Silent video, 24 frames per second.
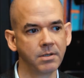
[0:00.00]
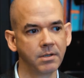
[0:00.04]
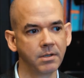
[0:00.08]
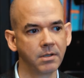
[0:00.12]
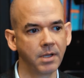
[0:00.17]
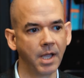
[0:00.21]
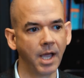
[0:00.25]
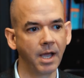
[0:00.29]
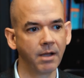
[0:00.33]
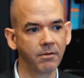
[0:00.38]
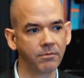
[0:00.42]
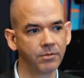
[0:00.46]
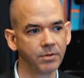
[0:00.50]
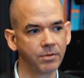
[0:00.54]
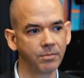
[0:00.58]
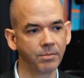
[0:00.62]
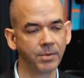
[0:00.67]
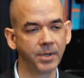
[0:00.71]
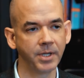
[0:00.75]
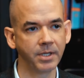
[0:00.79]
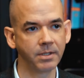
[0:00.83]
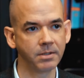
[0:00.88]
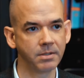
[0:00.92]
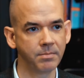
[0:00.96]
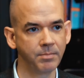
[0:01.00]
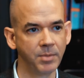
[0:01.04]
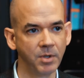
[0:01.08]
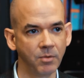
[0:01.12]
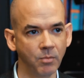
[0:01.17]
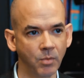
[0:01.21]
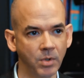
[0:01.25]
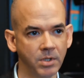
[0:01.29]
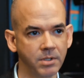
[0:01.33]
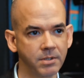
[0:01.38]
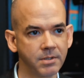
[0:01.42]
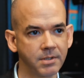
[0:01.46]
to have the rings be
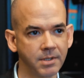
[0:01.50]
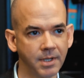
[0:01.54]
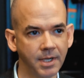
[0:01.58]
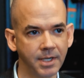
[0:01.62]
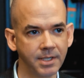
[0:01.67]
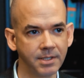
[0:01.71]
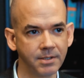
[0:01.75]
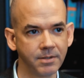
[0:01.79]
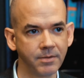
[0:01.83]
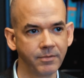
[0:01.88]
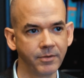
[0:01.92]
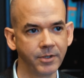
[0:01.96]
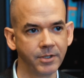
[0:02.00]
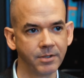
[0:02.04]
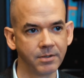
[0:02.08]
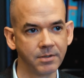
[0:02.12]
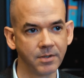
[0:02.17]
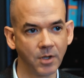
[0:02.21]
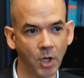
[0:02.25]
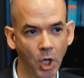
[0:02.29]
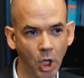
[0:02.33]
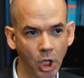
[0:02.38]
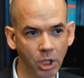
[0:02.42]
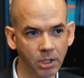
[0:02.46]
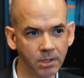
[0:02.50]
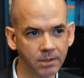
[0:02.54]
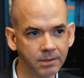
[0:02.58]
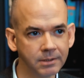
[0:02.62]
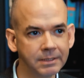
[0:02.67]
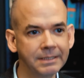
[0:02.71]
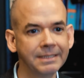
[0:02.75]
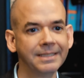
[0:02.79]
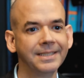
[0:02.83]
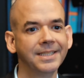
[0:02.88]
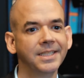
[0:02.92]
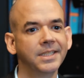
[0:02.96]
one size fits all,
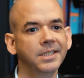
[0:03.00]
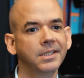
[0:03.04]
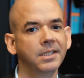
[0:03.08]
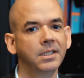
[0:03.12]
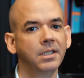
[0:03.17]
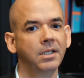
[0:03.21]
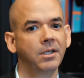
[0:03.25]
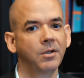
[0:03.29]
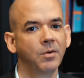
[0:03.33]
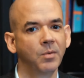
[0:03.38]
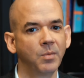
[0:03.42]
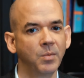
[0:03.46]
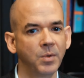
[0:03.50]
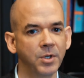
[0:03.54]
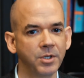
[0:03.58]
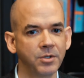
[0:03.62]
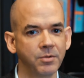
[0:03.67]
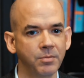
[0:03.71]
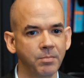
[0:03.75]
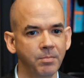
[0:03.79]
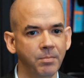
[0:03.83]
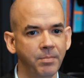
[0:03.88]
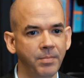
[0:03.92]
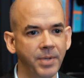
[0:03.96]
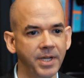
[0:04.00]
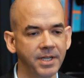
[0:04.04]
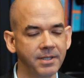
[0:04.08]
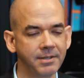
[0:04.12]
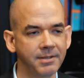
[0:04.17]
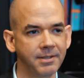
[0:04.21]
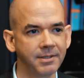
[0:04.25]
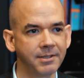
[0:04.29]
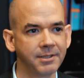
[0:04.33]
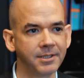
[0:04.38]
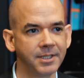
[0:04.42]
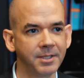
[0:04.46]
which
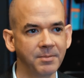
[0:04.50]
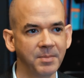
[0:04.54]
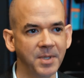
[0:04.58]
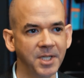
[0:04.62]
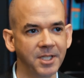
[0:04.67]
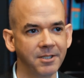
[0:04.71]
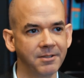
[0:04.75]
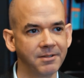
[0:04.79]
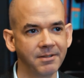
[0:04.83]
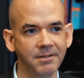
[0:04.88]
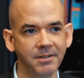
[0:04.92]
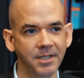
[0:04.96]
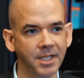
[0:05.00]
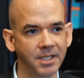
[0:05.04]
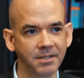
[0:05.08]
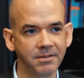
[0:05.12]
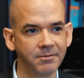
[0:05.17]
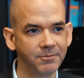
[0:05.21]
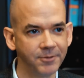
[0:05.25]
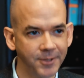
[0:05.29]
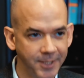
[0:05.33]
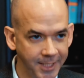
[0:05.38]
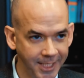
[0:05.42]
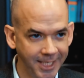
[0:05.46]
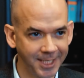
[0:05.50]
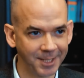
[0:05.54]
basically means it doesn't fit